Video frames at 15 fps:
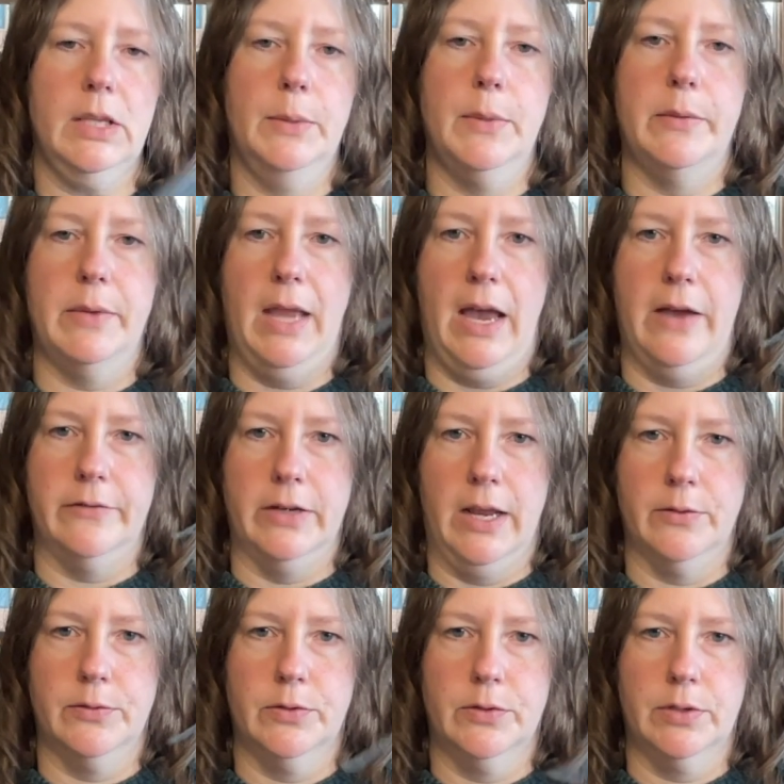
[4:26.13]
maybe half an
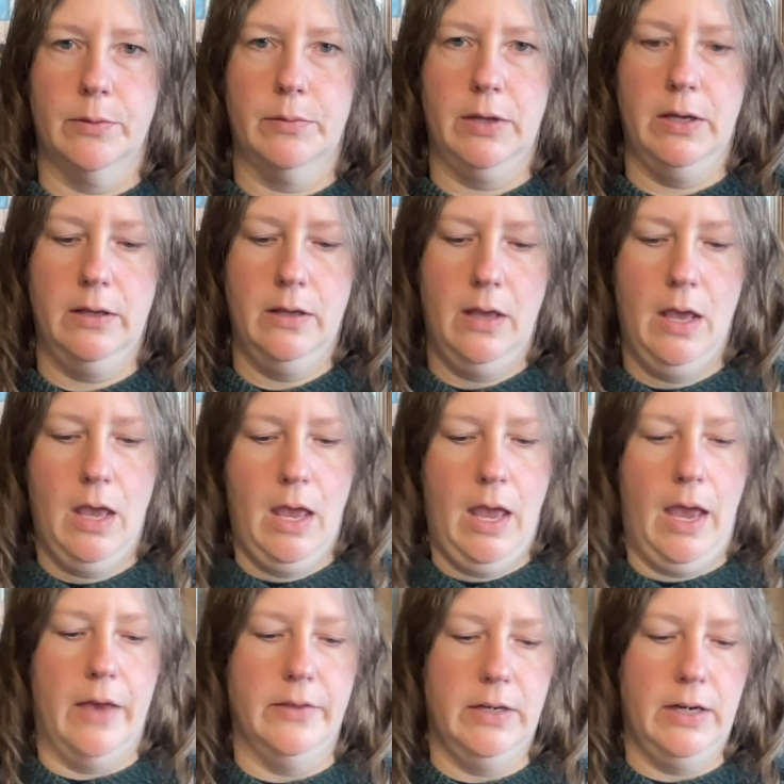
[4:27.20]
ounce or something.
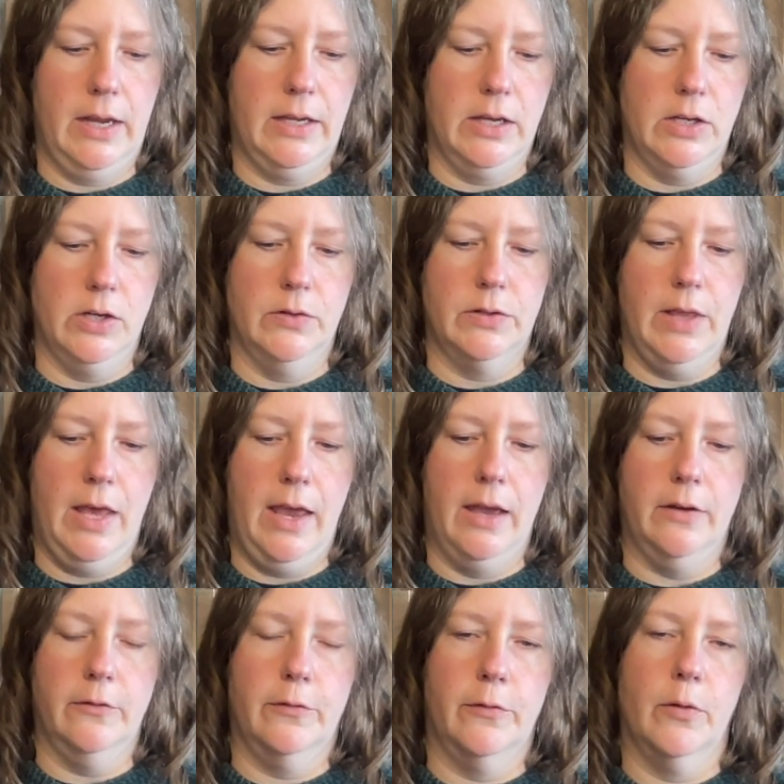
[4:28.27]
And then I can use
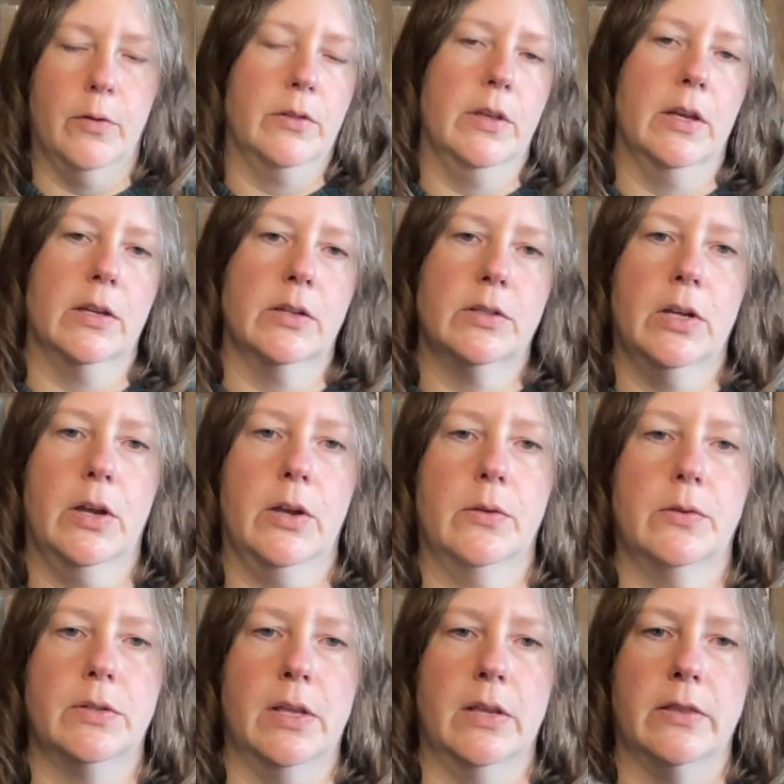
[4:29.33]
that for the
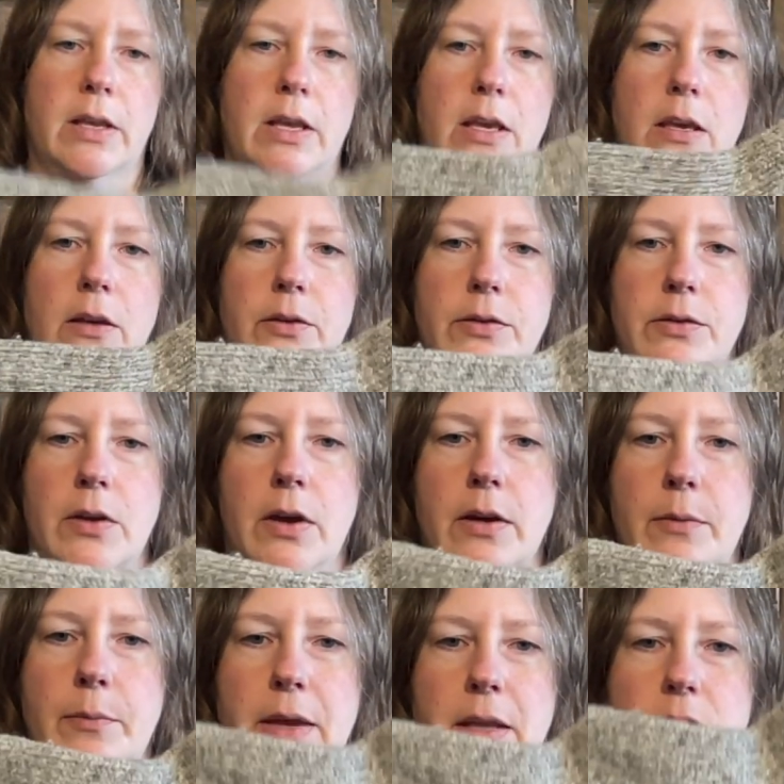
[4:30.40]
toes and the heels on
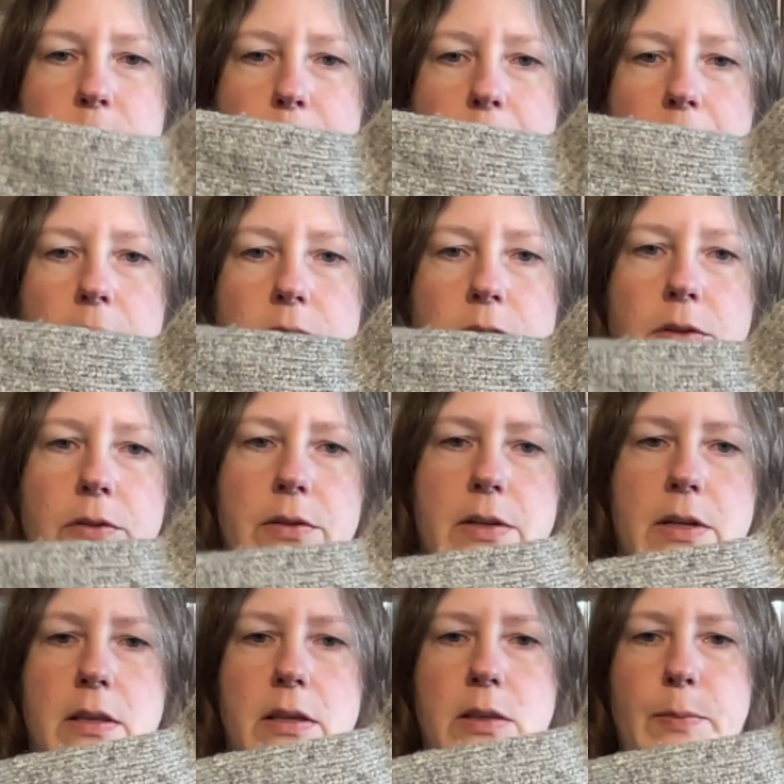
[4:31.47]
a men's pair. So you'll
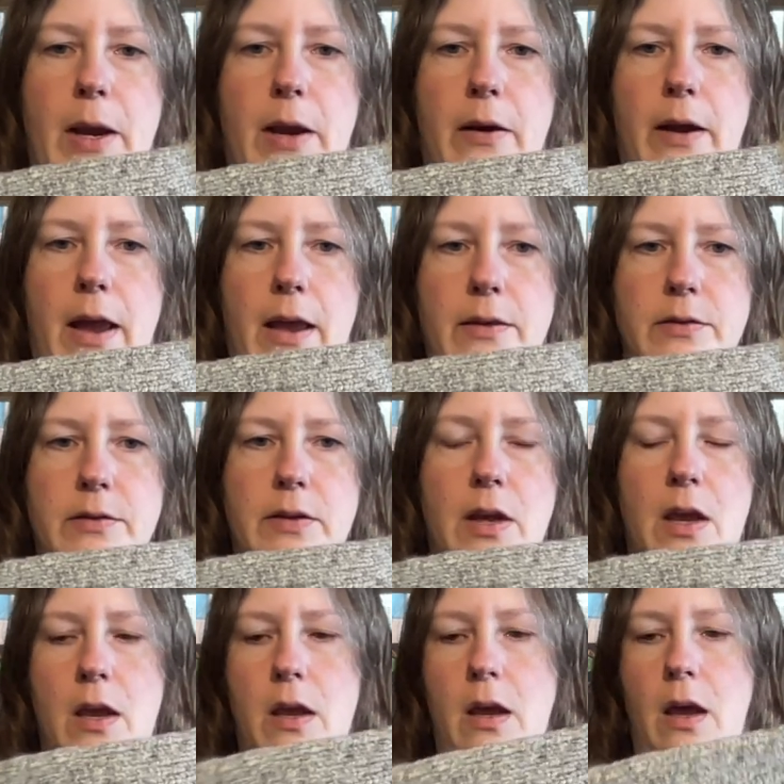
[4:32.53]
see this pair has
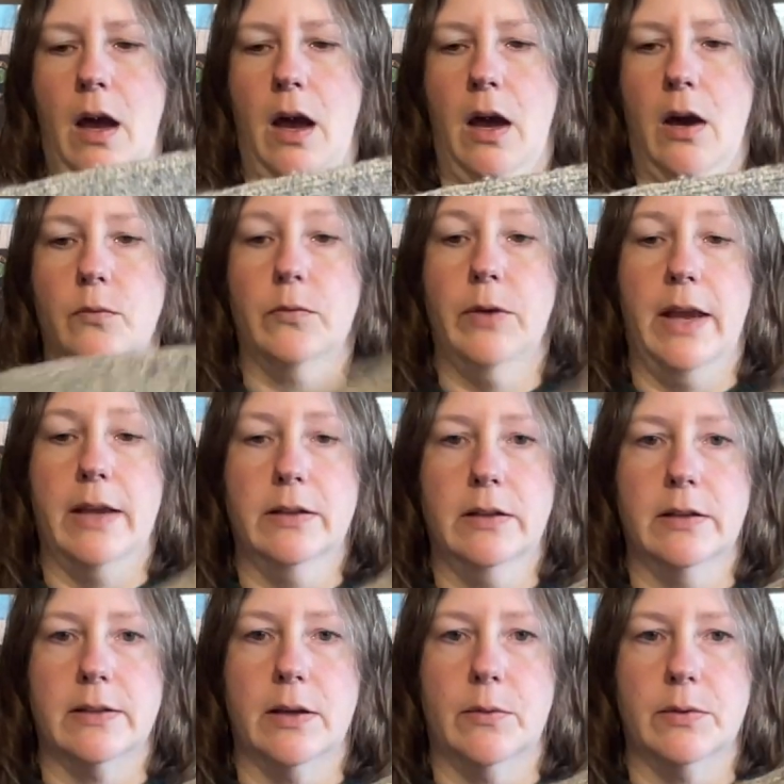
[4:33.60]
uh, red
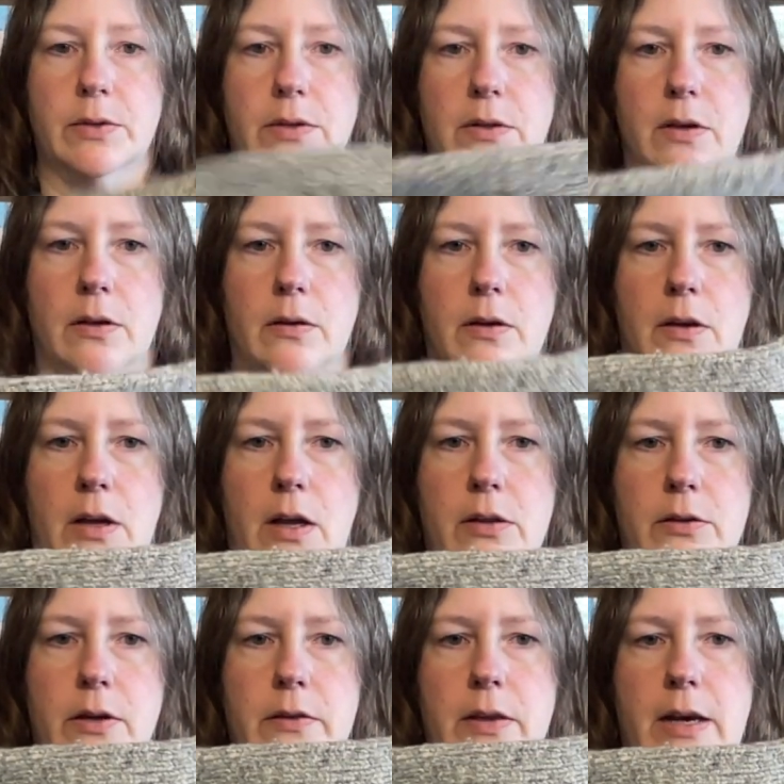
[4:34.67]
because that was a, a,
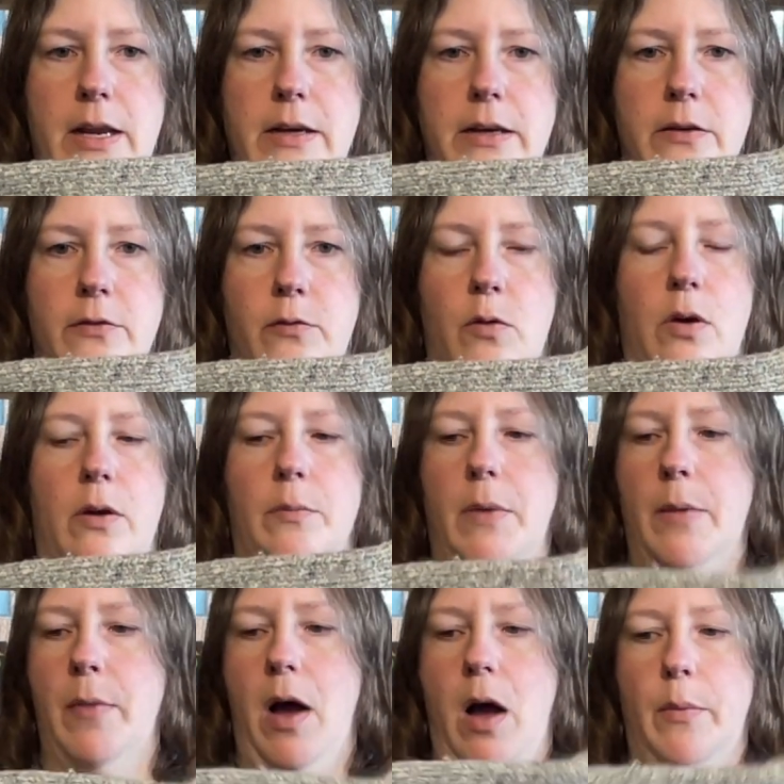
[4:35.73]
color that I knit for
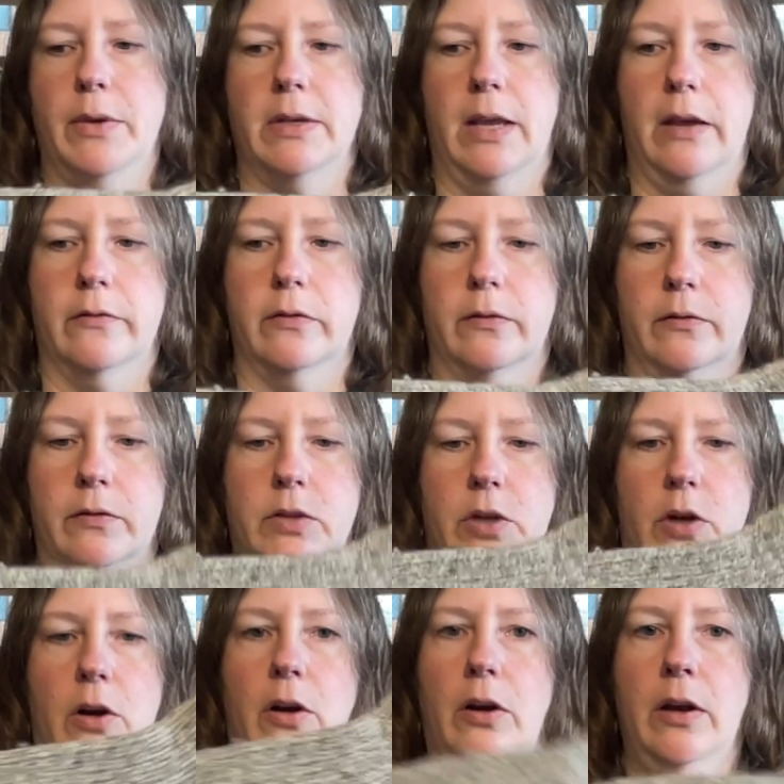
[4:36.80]
my mom and gave to
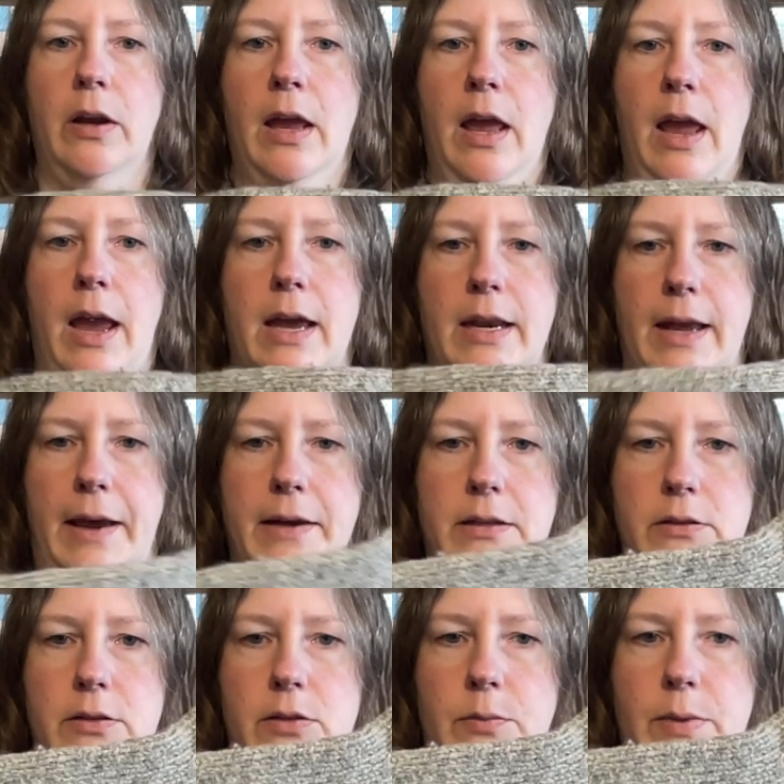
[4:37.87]
her. And I had a
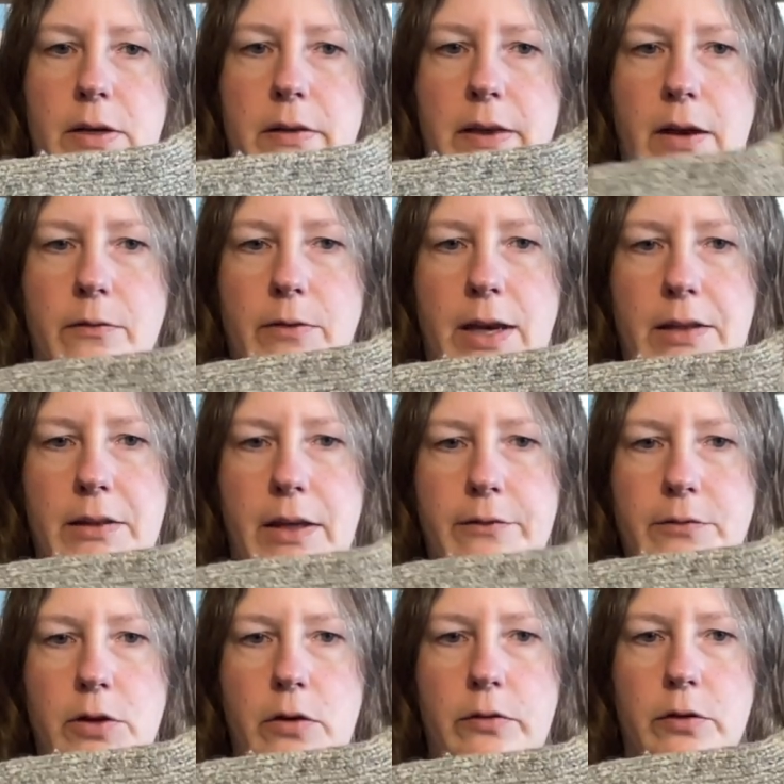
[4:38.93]
little bit of that red
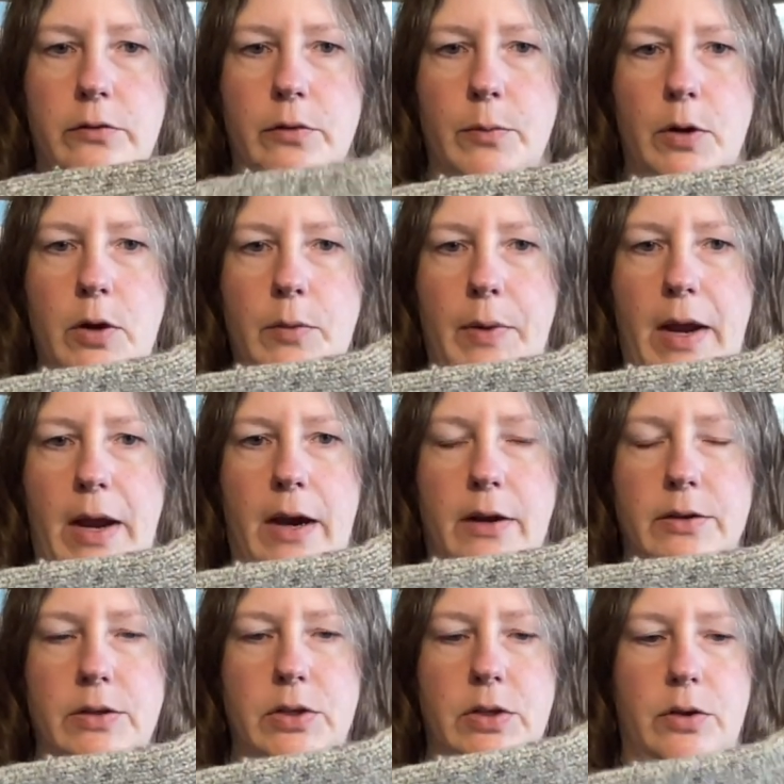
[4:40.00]
left over from her pair
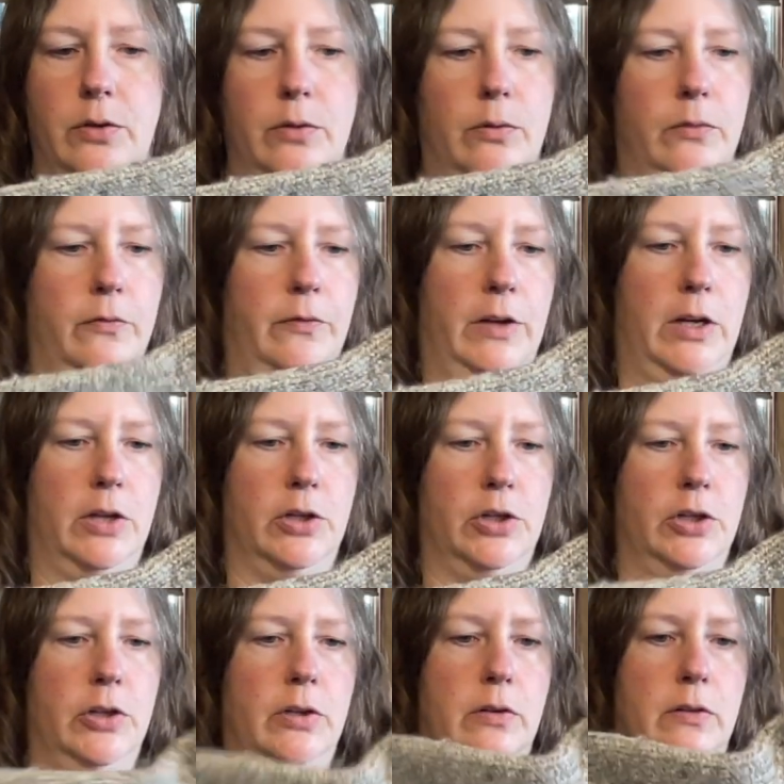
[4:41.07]
to
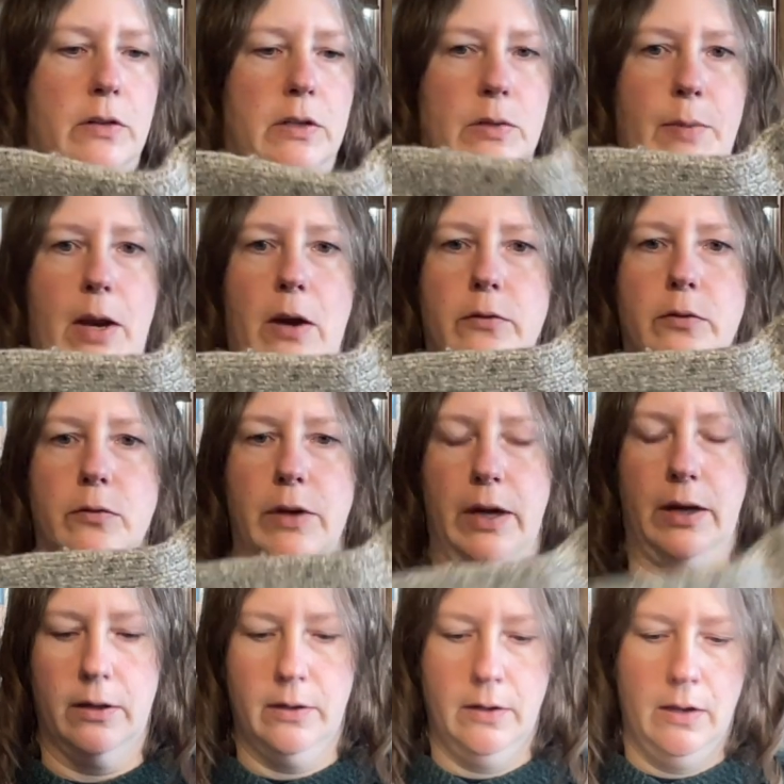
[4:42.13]
finish this pair for
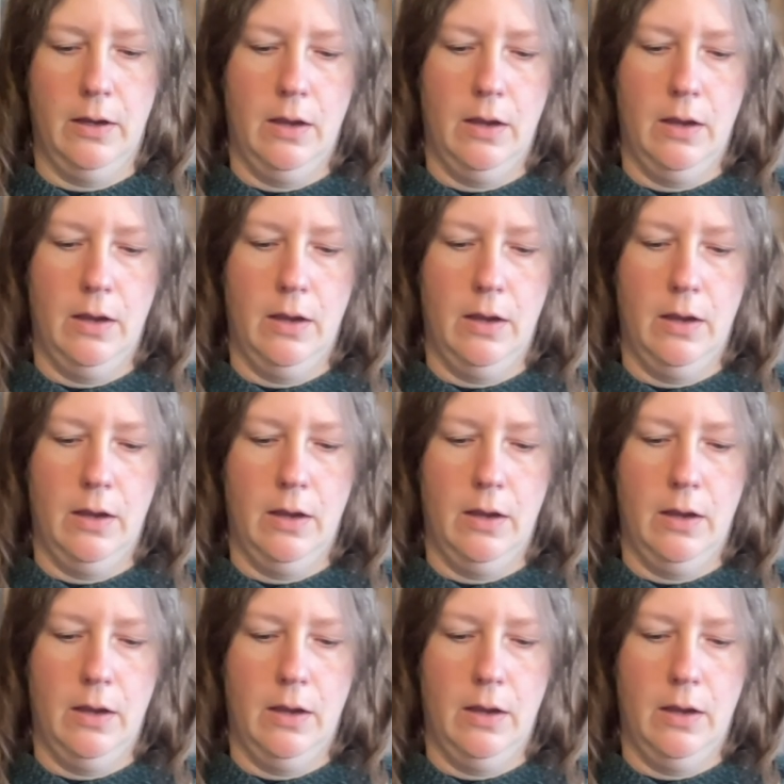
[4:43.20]
Rick.